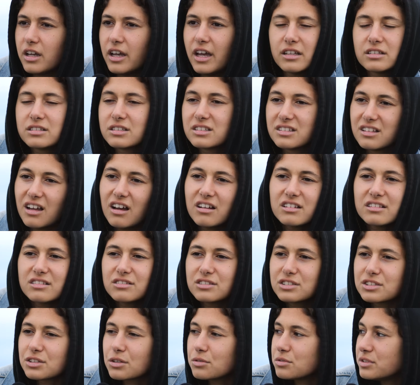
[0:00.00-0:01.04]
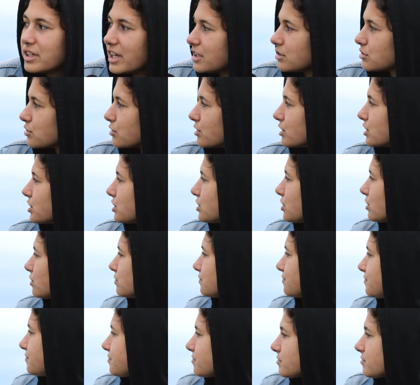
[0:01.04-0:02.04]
it's not so dangerous. So